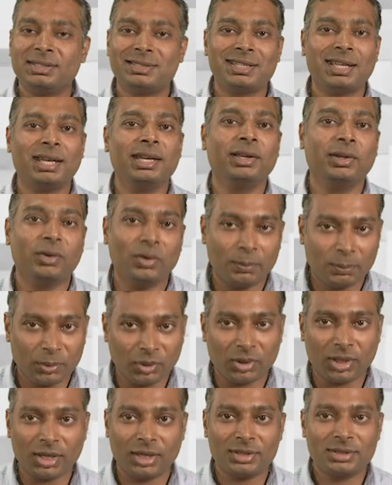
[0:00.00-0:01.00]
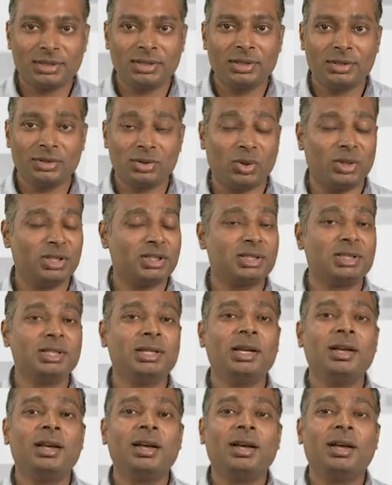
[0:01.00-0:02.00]
selling your products. So it's
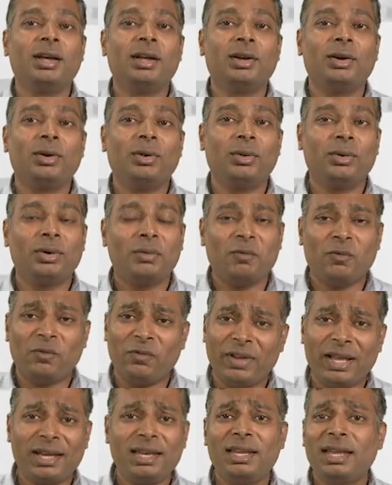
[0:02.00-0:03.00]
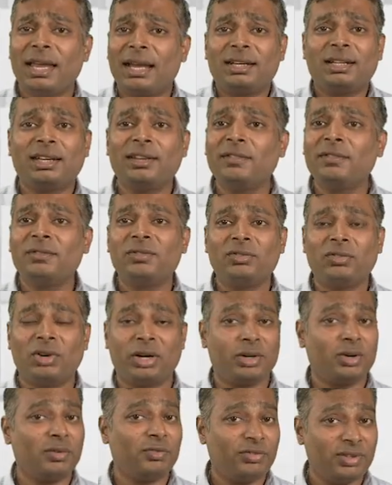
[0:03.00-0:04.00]
very hectic for
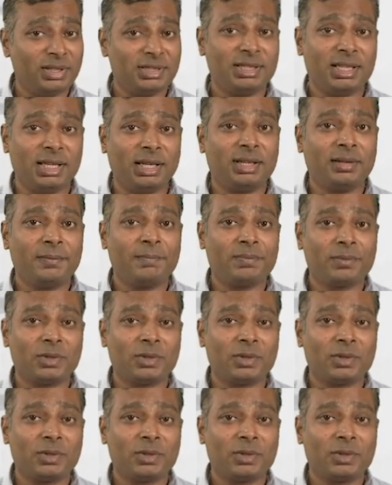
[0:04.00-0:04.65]
your physique.